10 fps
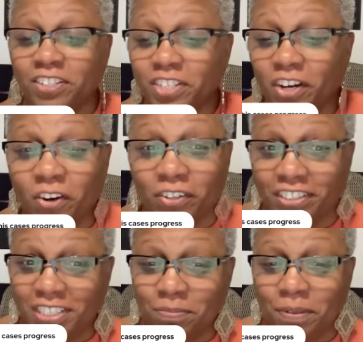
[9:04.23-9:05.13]
out to all
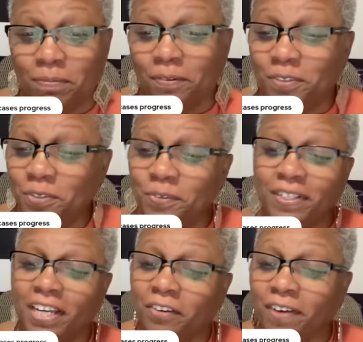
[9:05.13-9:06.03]
these people
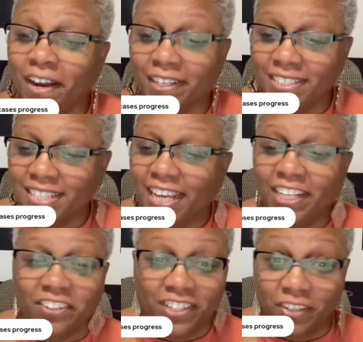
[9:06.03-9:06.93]
doing their grind,
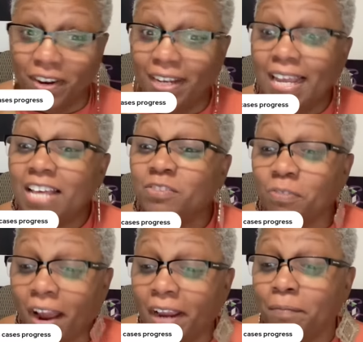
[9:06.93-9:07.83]
staying on their grind. That's
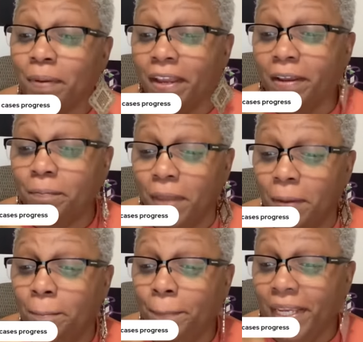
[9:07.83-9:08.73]
right,
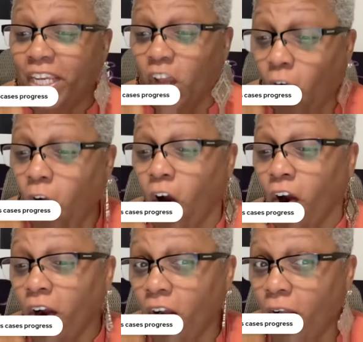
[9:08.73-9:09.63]

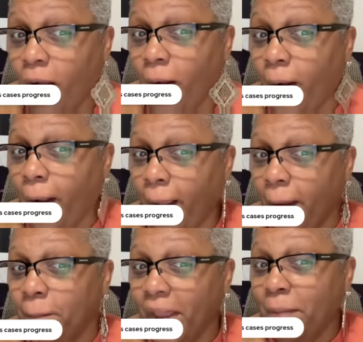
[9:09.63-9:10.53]
MPR.
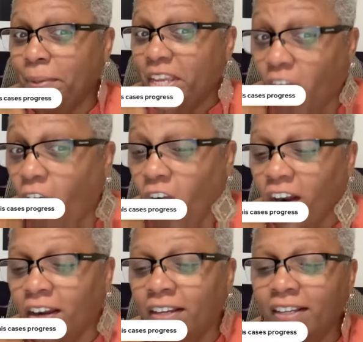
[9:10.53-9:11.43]

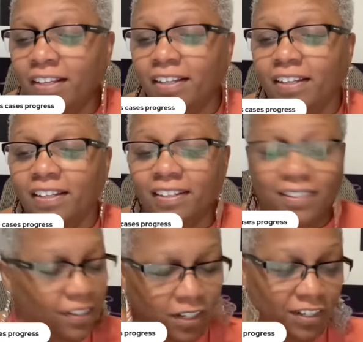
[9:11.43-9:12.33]
MAPR.
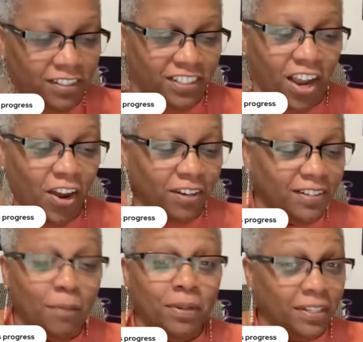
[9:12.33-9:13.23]
Y'all,
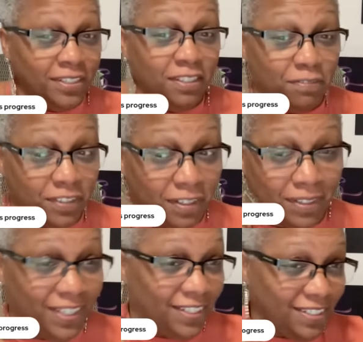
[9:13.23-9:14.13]
I'm a little different.
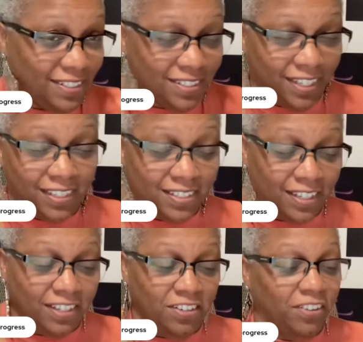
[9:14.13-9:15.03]
I get
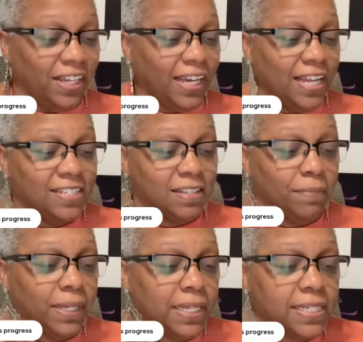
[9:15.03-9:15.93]
dyslexic and all that kind of
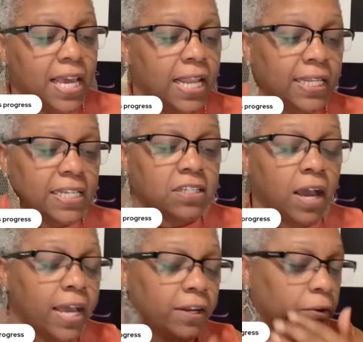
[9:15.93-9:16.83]
stuff. But let's
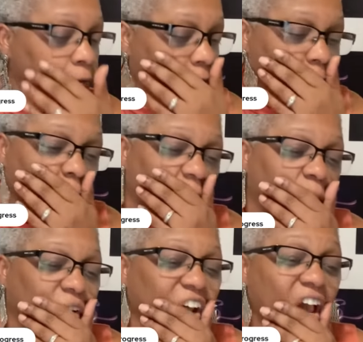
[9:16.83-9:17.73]
go ahead and read
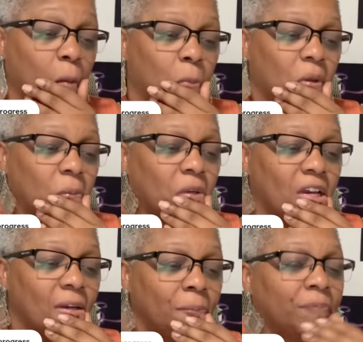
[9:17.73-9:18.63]
what happened,
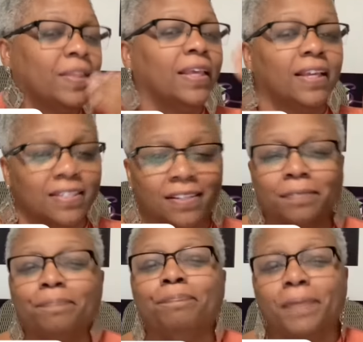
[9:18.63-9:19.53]
okay?
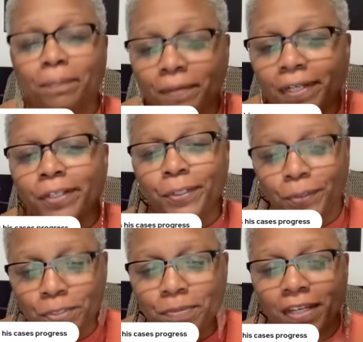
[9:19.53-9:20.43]
Because people
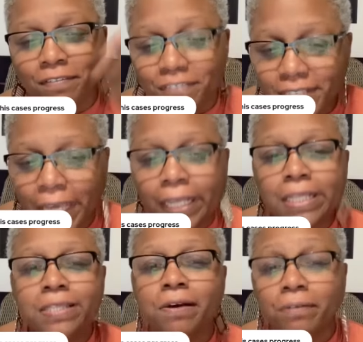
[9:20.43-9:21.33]
accuse me of taking
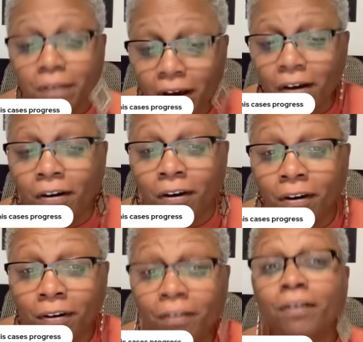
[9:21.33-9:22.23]
so
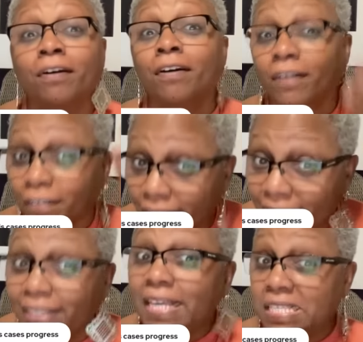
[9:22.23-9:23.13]
long.
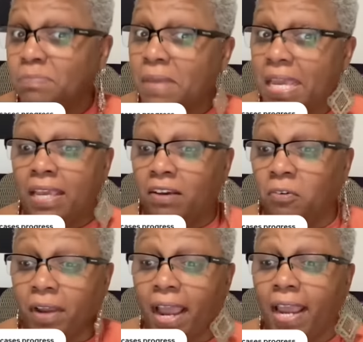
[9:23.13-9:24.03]
It's me,
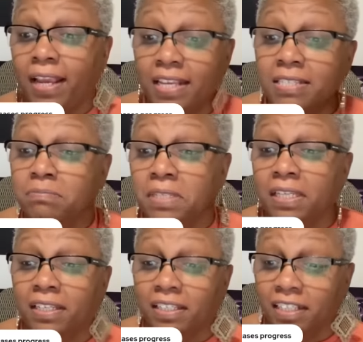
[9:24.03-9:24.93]
okay? It's
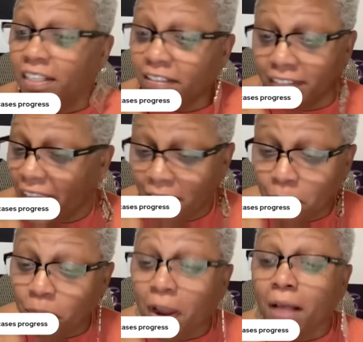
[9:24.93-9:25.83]
me. They have
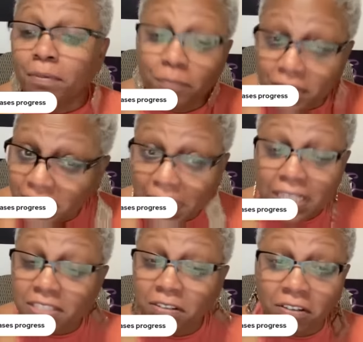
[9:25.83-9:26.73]
a problem with
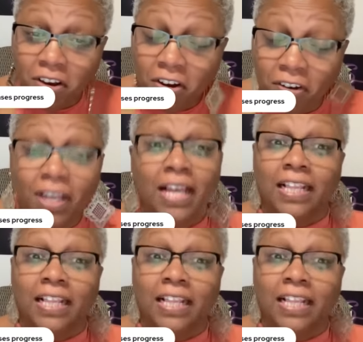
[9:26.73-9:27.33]
taking so long.